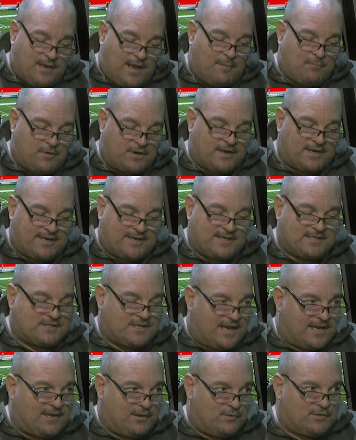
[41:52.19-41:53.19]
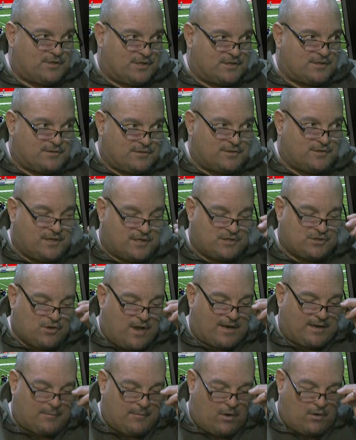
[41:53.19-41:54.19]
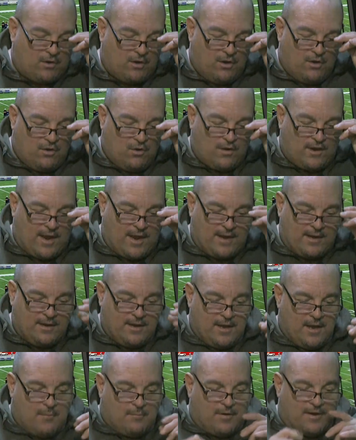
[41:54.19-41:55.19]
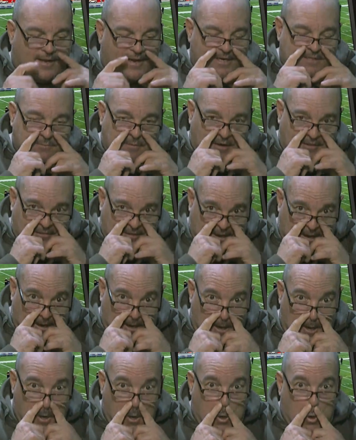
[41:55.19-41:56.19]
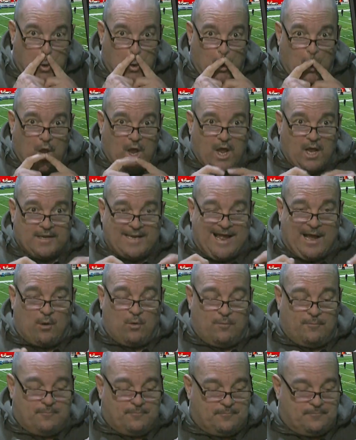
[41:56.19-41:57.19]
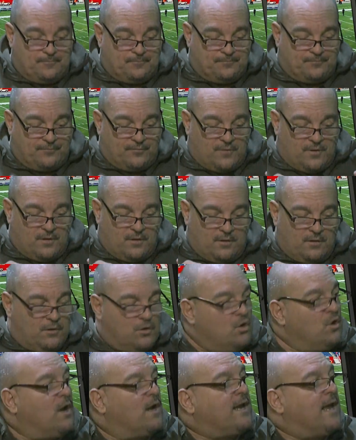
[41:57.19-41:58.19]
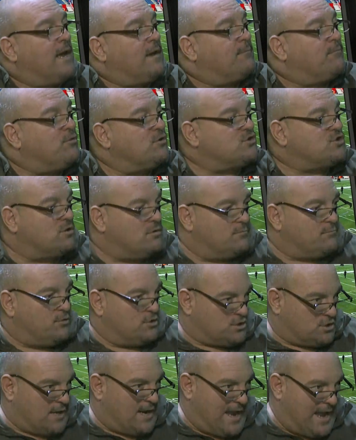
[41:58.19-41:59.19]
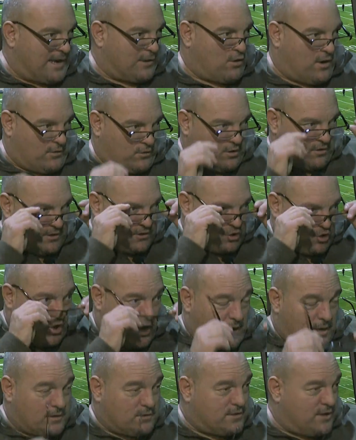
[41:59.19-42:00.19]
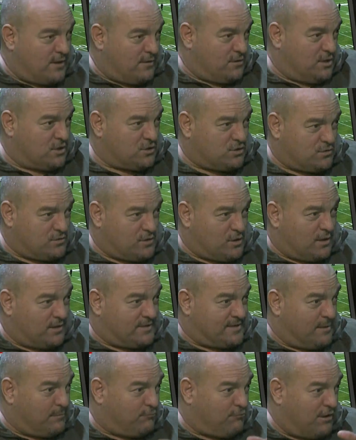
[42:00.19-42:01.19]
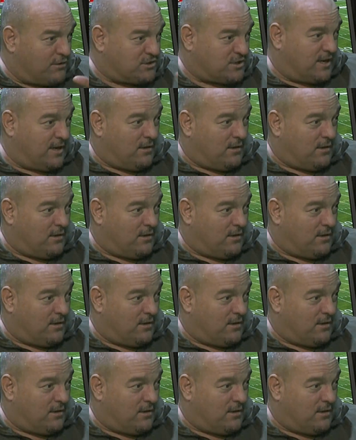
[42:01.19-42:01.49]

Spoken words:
We're going to get into that. I know you're going to talk about. Okay, but here's my thing. Now, you again put your hat on. You're Dombrowski.